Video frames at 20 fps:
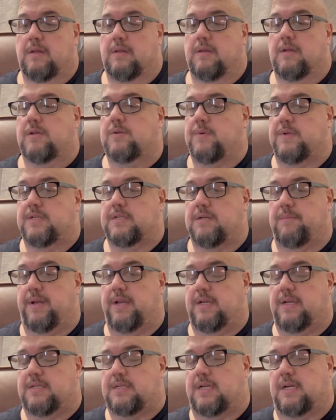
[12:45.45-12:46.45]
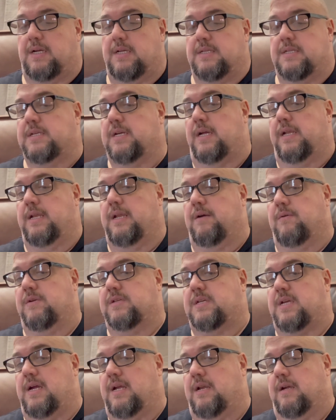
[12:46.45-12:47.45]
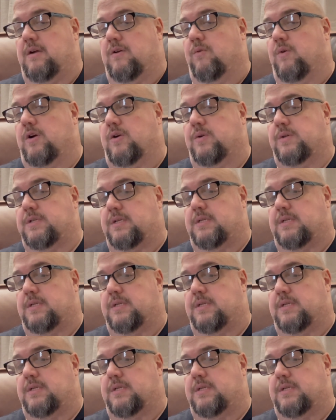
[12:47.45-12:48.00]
This one, somebody is cutting something that was kind of gross.